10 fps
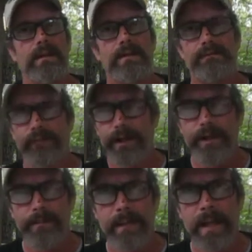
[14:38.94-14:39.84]
Free
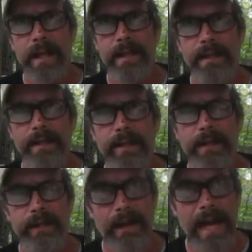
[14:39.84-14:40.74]
your mind,
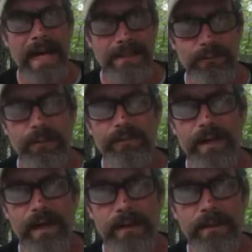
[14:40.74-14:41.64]
your ass will
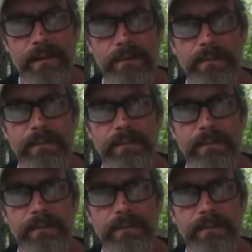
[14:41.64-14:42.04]
follow.